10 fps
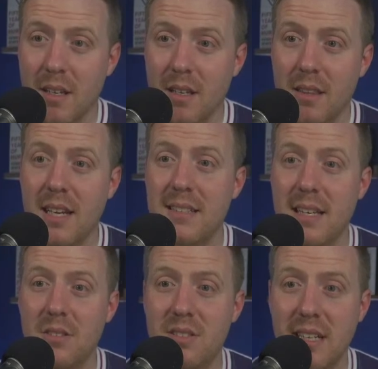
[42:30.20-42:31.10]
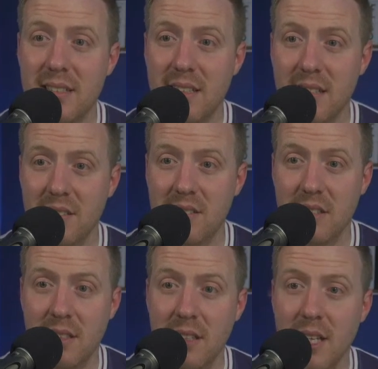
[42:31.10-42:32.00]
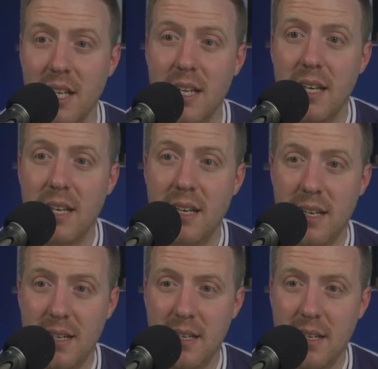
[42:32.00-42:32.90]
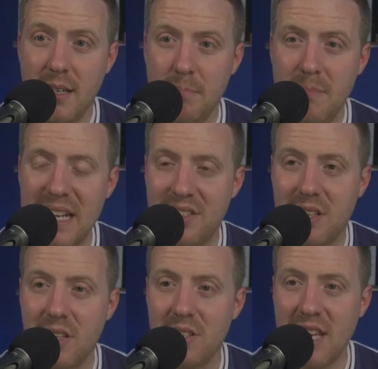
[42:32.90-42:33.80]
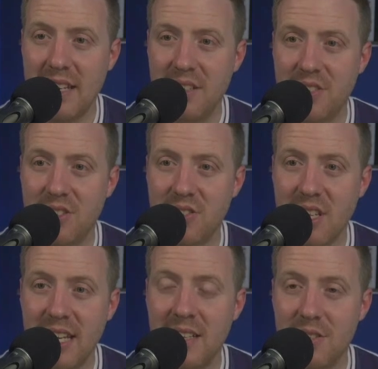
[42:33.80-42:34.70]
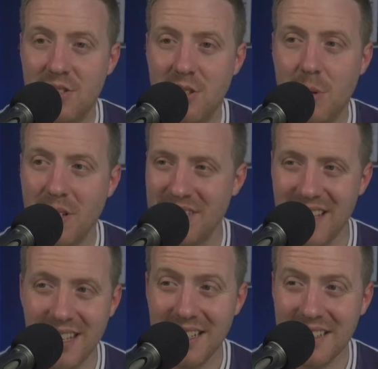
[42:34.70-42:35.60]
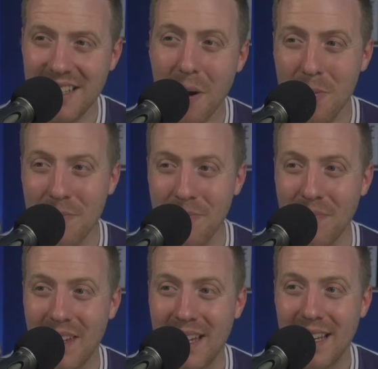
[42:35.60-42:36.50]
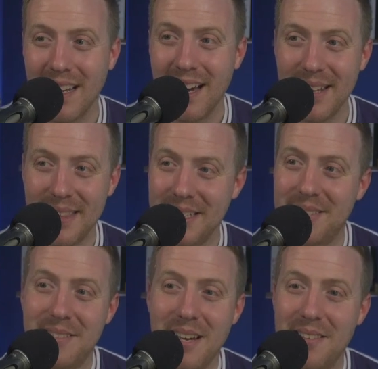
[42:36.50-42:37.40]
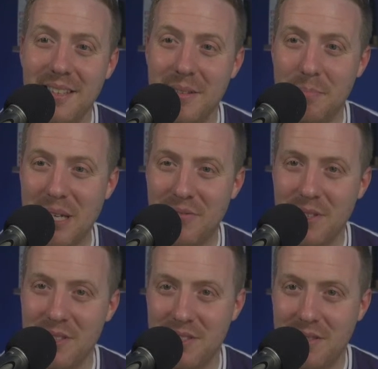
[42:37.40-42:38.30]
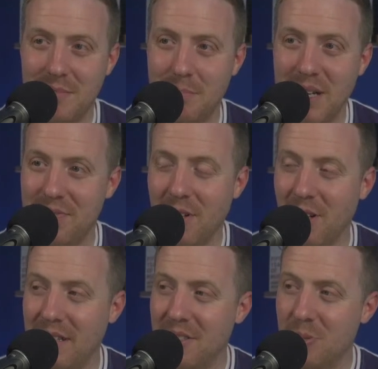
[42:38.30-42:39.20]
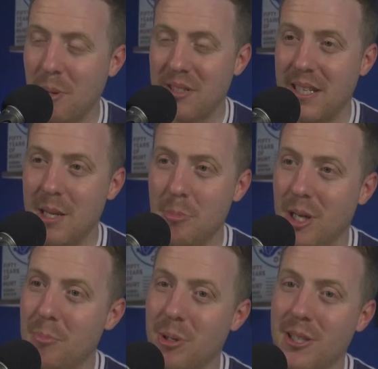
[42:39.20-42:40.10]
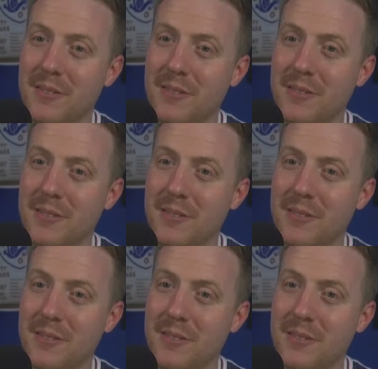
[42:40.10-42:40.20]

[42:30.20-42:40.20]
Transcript: That is how stacked England are. Maskless, Henderson's England's number one. You think so? I think Pickford's by far England's best keeper, but